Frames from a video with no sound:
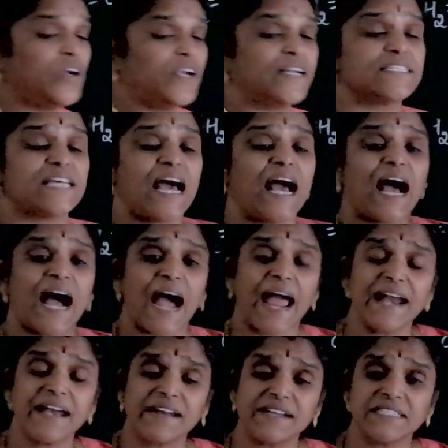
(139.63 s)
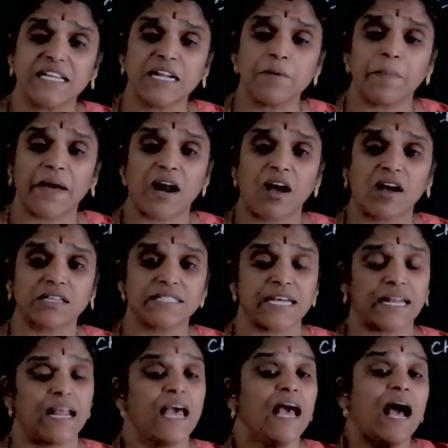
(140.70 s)
it is a hydrogen
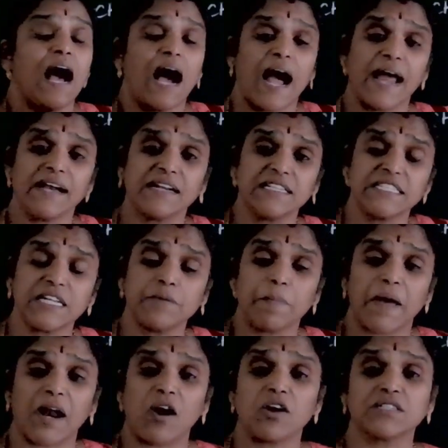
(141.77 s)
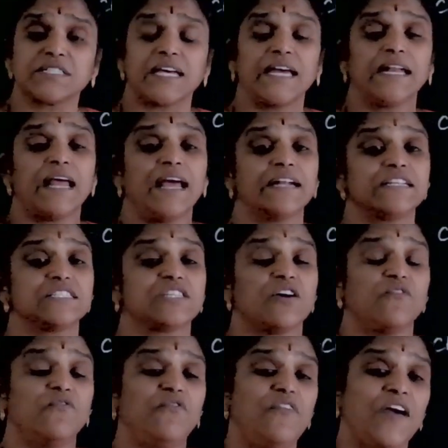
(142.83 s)
peroxide. Hydrogen peroxide, it is
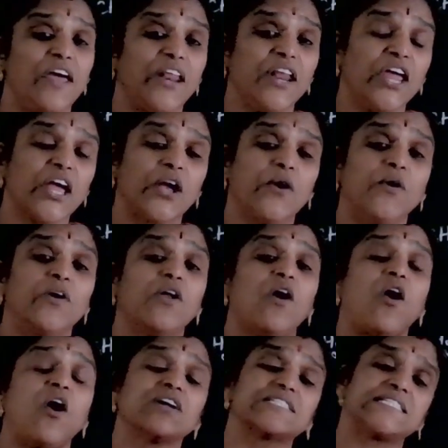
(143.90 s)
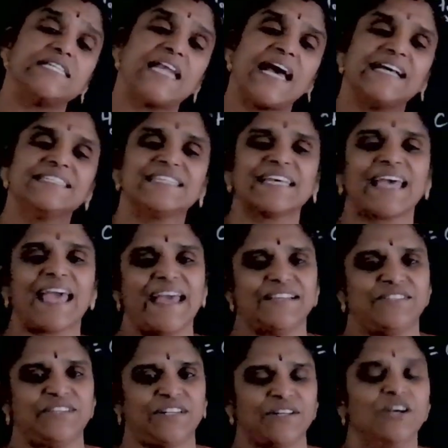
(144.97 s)
a very good oxidizing
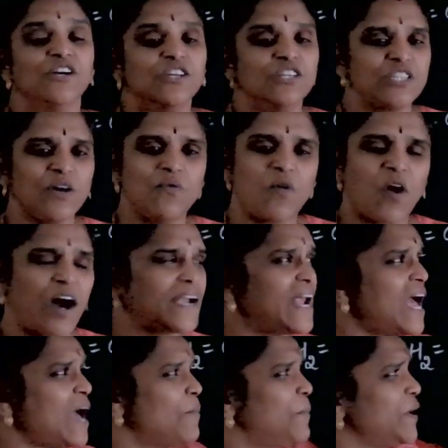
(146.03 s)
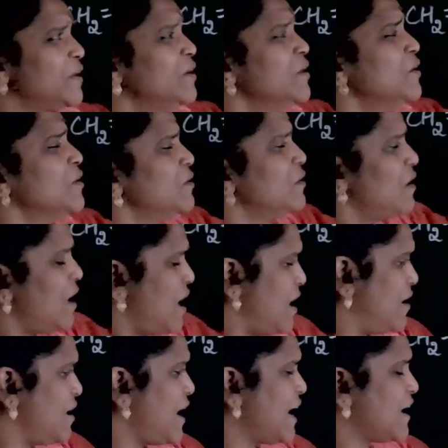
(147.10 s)
agent. So what happened?
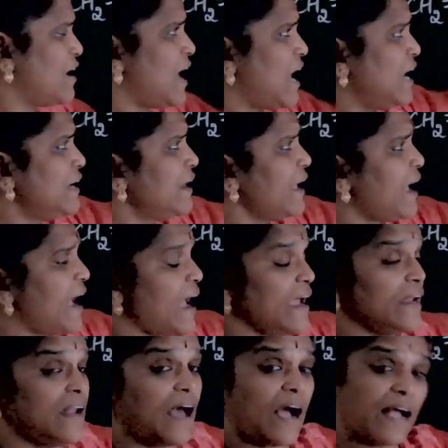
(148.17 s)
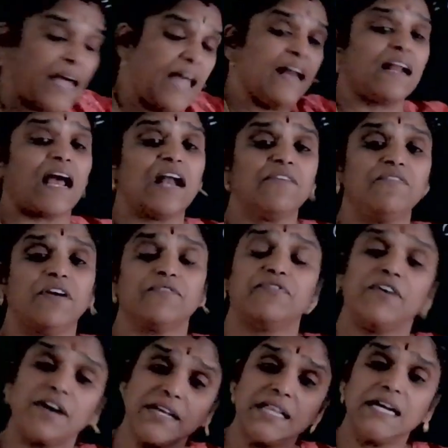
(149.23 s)
Aldehyde again
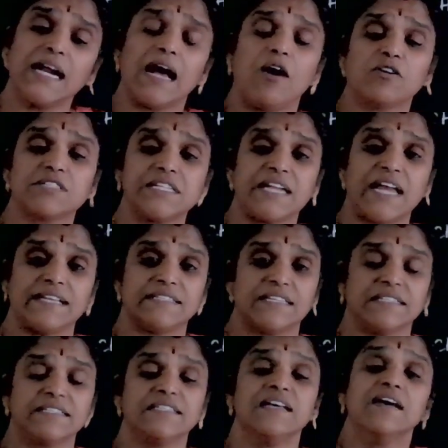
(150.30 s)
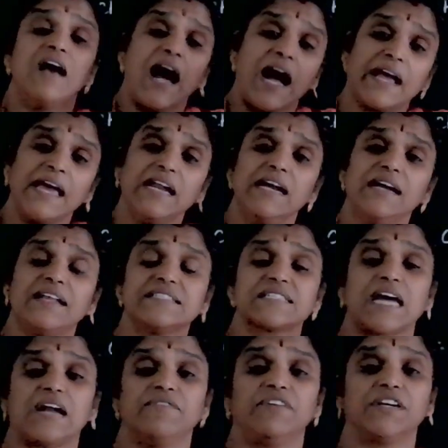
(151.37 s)
further oxidizes. Again it is
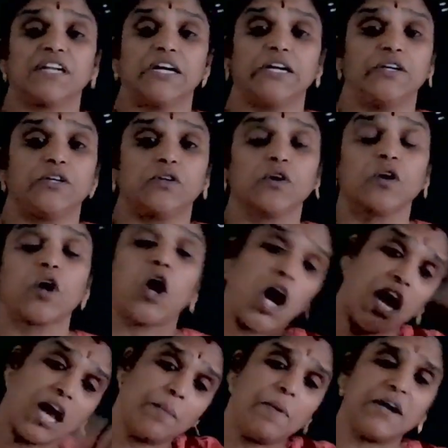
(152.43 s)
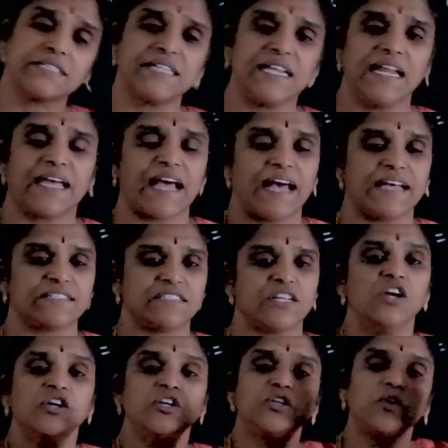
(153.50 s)
converted into carboxylic acid.
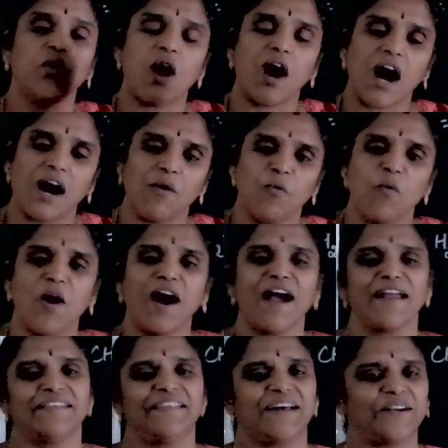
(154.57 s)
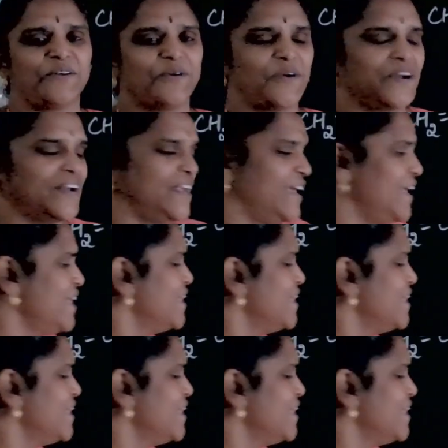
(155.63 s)
To avoid that only,